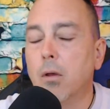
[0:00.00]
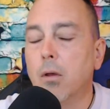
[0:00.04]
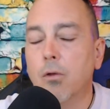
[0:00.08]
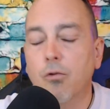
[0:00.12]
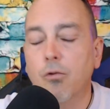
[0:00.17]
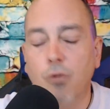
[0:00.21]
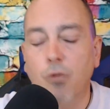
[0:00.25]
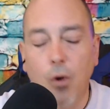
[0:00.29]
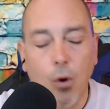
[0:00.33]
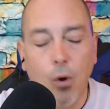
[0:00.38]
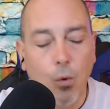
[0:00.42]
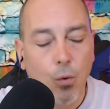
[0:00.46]

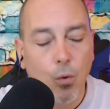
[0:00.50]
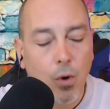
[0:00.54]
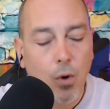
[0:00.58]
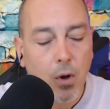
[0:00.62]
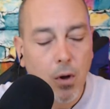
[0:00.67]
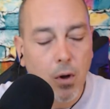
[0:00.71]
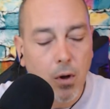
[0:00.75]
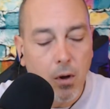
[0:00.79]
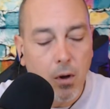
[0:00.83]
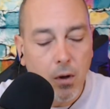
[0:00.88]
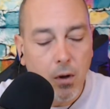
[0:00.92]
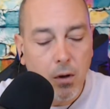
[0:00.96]
So
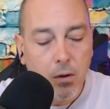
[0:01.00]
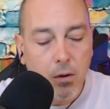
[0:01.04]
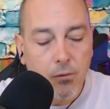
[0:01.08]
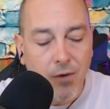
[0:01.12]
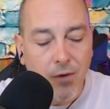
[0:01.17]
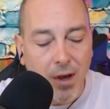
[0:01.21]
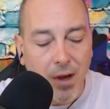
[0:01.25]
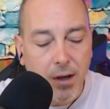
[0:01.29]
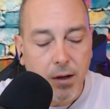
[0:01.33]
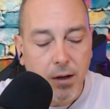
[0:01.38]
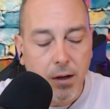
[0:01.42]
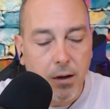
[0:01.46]

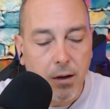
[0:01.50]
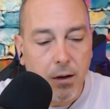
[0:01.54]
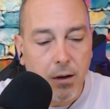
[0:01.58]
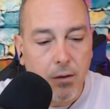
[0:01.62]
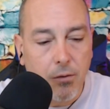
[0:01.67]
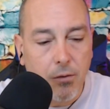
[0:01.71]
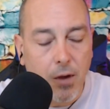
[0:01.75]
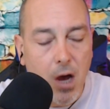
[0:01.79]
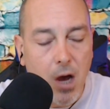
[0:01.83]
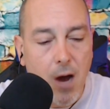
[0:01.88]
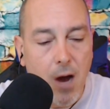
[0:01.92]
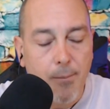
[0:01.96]
taking
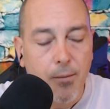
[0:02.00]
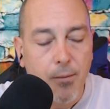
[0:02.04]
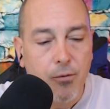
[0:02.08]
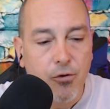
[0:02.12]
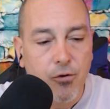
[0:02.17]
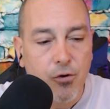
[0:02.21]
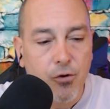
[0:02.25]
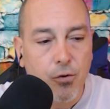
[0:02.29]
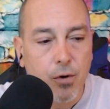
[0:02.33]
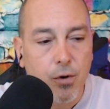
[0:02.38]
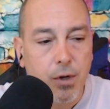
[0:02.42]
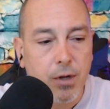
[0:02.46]
the
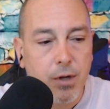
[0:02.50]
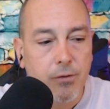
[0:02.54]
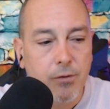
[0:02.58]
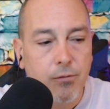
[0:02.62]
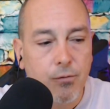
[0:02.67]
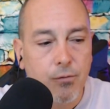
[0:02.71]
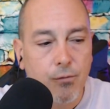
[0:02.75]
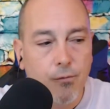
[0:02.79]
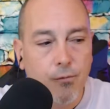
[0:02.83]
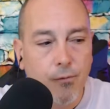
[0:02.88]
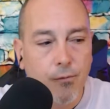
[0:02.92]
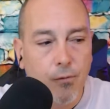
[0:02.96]
opportunity
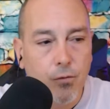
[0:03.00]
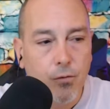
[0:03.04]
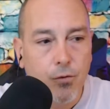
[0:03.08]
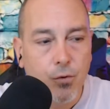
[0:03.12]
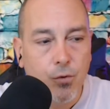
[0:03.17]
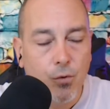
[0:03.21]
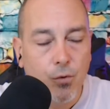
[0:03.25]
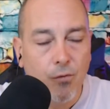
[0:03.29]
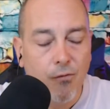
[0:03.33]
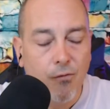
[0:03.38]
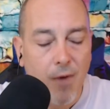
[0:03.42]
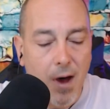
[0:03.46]
to
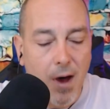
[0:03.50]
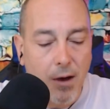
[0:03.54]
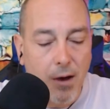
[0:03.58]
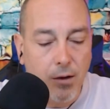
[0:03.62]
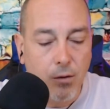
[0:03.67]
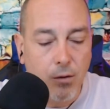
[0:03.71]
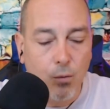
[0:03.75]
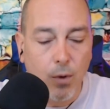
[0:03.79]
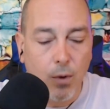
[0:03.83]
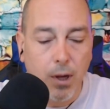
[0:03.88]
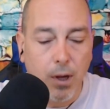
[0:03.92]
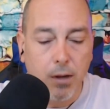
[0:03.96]

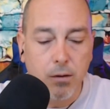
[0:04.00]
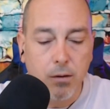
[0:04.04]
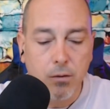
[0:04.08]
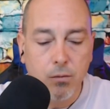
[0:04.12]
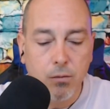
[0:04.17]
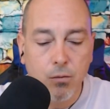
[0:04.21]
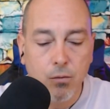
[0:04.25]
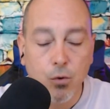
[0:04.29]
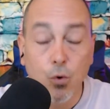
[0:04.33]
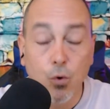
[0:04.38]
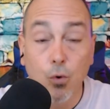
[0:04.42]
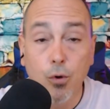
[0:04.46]
evaluate
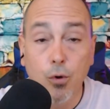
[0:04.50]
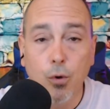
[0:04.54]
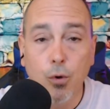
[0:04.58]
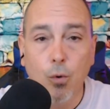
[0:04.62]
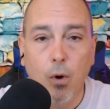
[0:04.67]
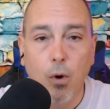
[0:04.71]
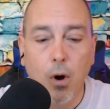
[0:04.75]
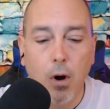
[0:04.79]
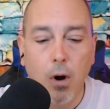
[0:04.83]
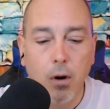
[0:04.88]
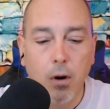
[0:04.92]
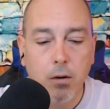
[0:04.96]
who
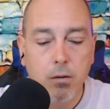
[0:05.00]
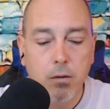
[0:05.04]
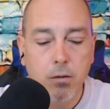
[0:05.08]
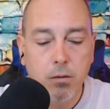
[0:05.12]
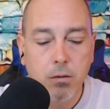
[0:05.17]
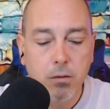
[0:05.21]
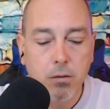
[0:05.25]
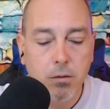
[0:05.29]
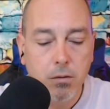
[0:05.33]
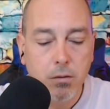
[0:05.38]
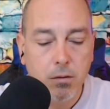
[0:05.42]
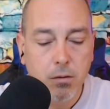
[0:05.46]
you are,
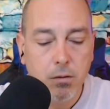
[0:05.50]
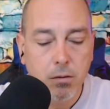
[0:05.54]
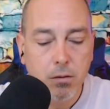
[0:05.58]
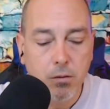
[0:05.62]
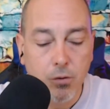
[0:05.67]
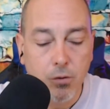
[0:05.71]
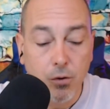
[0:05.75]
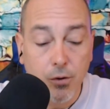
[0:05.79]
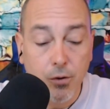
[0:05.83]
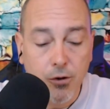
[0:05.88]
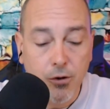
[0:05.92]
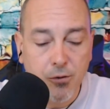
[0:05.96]

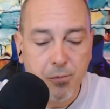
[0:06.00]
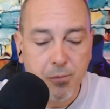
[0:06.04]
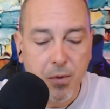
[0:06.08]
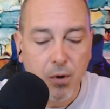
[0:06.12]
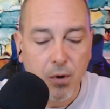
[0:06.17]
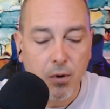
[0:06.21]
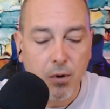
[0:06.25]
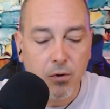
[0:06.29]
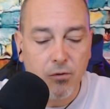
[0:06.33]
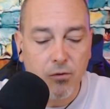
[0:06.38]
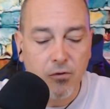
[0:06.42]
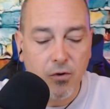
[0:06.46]
your
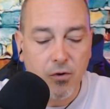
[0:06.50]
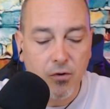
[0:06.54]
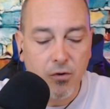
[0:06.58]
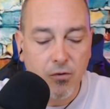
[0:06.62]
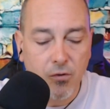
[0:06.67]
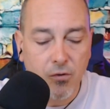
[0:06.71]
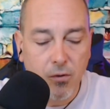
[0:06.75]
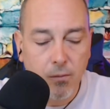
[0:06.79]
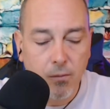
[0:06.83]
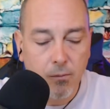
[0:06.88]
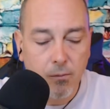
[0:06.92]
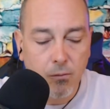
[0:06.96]

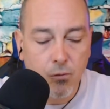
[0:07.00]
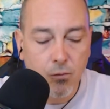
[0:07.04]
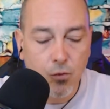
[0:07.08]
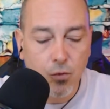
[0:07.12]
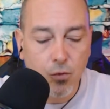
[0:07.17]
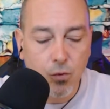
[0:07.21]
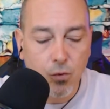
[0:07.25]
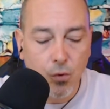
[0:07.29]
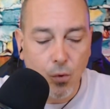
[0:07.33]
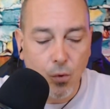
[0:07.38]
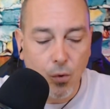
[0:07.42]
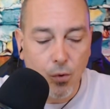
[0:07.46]
experiences,
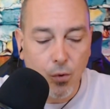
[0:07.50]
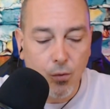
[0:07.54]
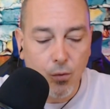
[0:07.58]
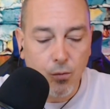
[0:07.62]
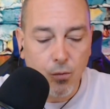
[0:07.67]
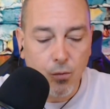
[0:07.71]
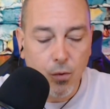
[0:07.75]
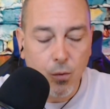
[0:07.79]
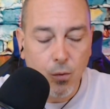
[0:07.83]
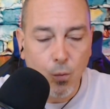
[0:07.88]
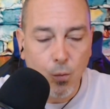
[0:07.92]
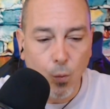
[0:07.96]

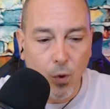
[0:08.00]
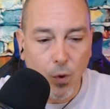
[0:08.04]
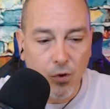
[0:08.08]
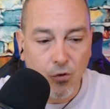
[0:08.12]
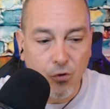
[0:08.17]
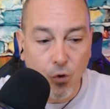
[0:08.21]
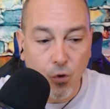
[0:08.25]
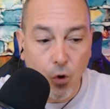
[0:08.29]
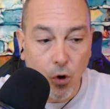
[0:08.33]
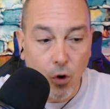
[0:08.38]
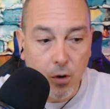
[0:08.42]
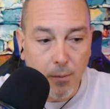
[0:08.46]

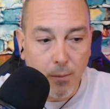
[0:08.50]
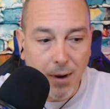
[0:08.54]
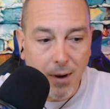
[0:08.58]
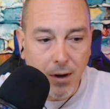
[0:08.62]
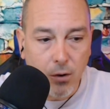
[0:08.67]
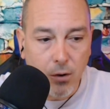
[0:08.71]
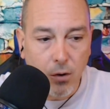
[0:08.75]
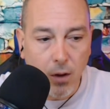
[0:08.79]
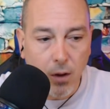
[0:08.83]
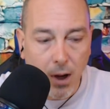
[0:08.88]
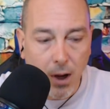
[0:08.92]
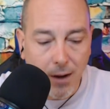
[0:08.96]
what's good about
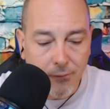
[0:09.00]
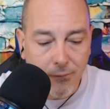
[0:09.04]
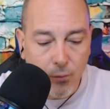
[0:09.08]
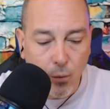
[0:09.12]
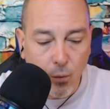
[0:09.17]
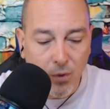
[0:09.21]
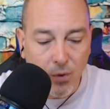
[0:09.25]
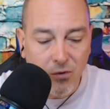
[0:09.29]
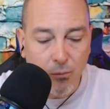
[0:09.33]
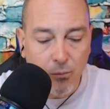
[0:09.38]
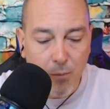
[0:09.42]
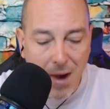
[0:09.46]
your life and
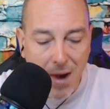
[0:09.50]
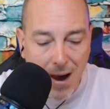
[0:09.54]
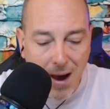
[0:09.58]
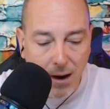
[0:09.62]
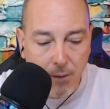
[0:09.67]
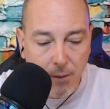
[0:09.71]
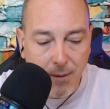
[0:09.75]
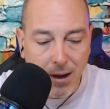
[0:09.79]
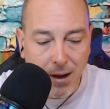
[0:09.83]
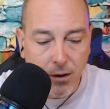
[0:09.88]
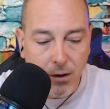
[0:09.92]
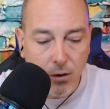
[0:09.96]
what's
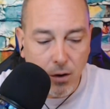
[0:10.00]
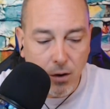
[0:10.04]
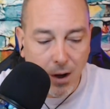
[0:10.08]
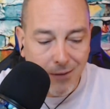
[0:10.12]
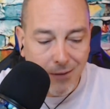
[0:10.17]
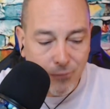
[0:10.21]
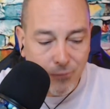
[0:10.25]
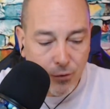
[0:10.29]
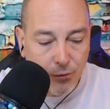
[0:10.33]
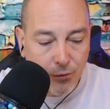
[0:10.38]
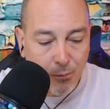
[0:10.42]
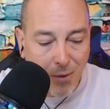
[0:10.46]
bad about your
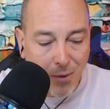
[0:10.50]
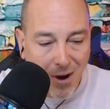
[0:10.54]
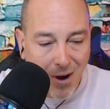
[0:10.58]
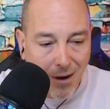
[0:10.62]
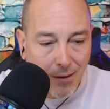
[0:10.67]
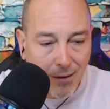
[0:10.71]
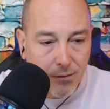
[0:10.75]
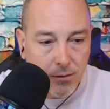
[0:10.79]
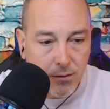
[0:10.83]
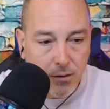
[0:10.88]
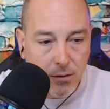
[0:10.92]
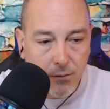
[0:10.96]
life, what's
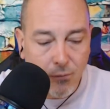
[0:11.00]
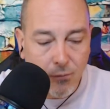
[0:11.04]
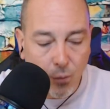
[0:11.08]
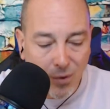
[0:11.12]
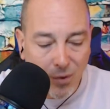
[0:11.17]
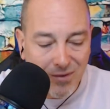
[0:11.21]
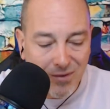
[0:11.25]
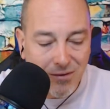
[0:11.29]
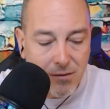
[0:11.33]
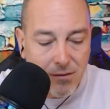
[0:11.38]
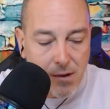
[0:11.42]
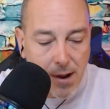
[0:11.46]
positive,
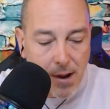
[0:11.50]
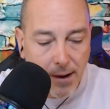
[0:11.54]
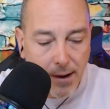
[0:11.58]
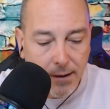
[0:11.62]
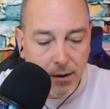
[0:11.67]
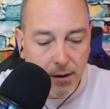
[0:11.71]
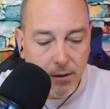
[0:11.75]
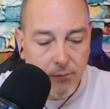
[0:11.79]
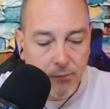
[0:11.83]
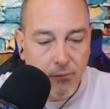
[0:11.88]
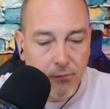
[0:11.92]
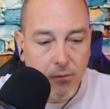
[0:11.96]
what's
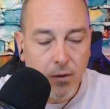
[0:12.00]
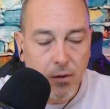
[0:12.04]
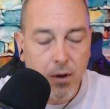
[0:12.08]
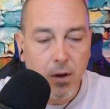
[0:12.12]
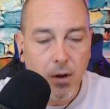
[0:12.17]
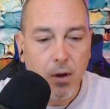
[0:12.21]
negative,